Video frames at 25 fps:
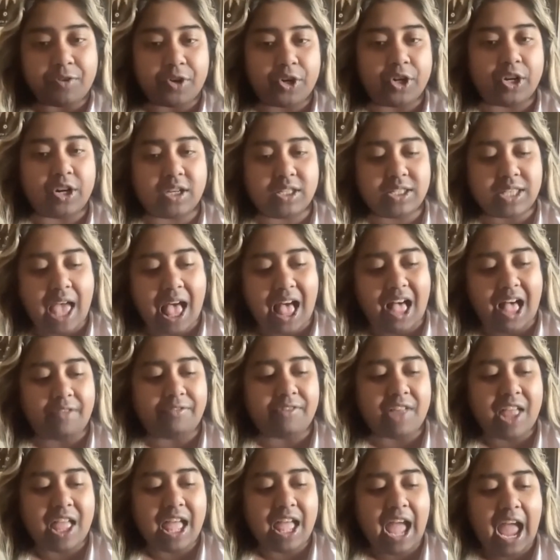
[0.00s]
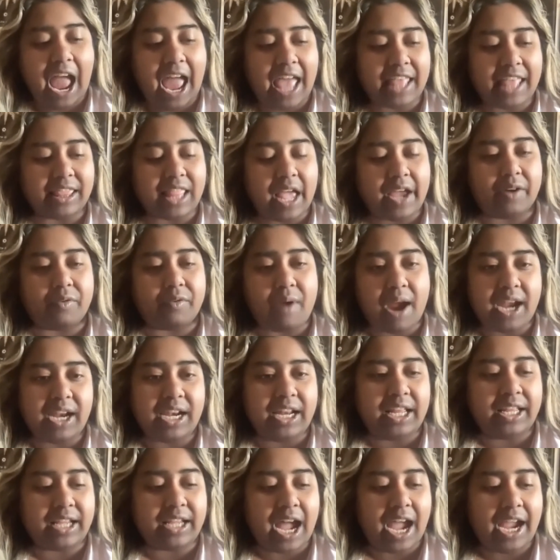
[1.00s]
for yourself and like
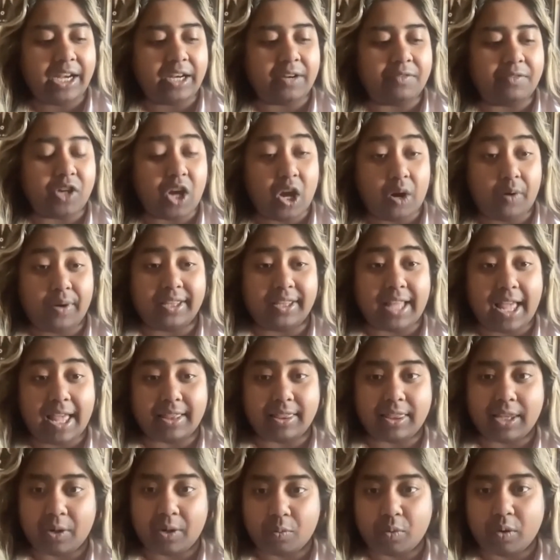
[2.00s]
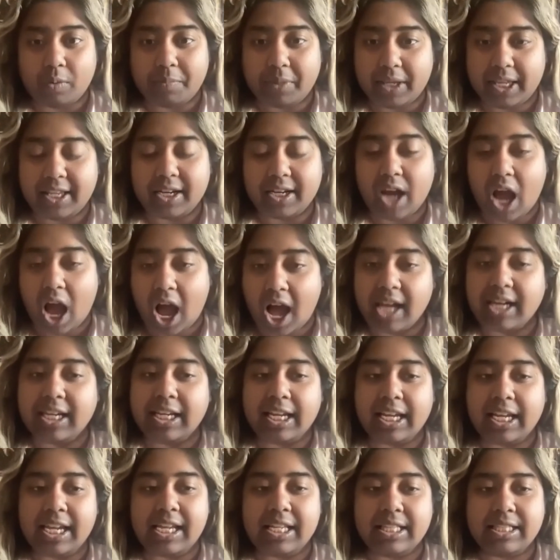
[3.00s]
writing kind of knowing that there will be an
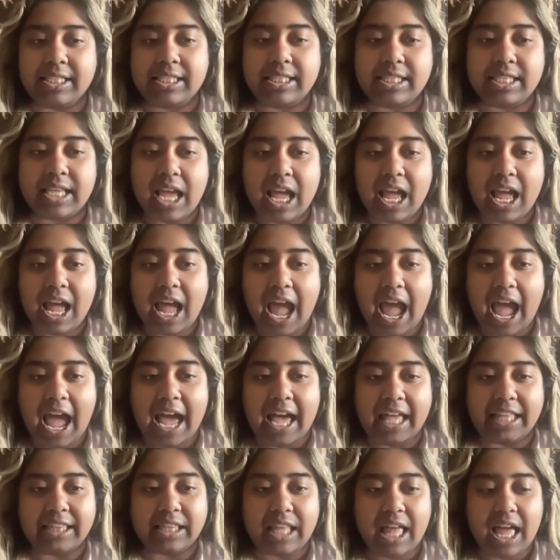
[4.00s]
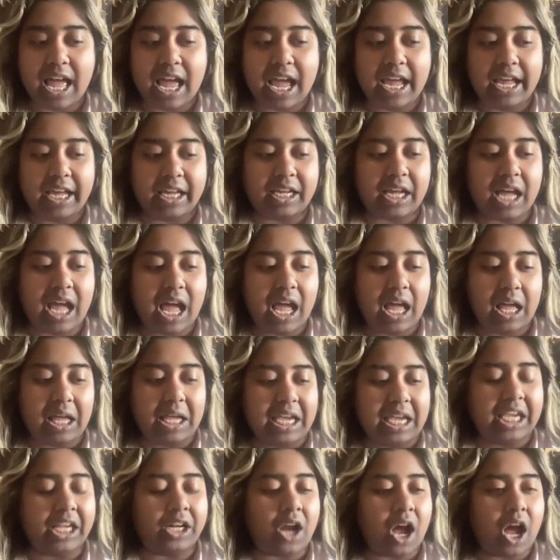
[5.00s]
audience and like
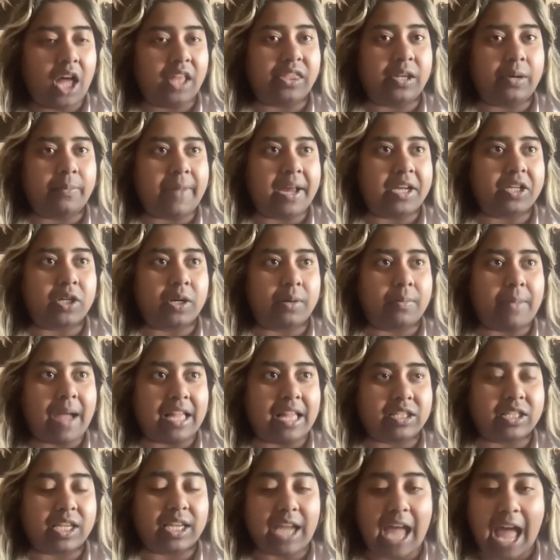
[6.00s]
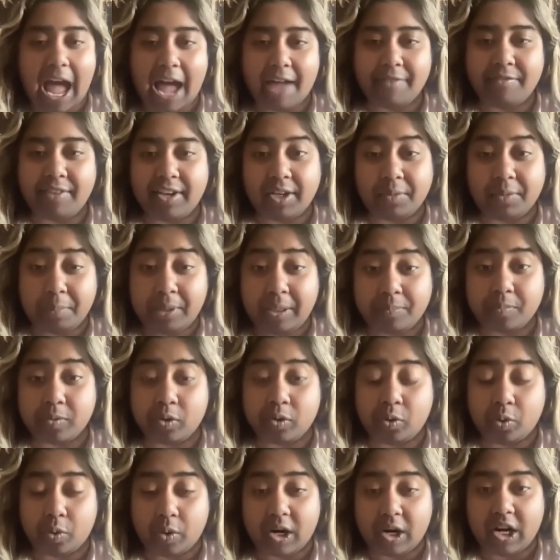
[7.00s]
in author mentor match, like having people
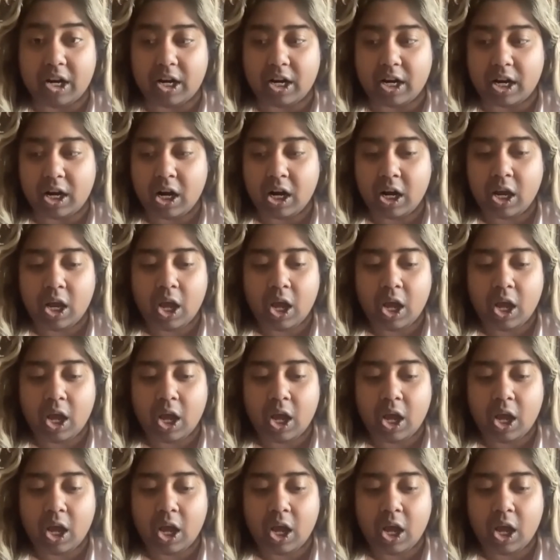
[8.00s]
who are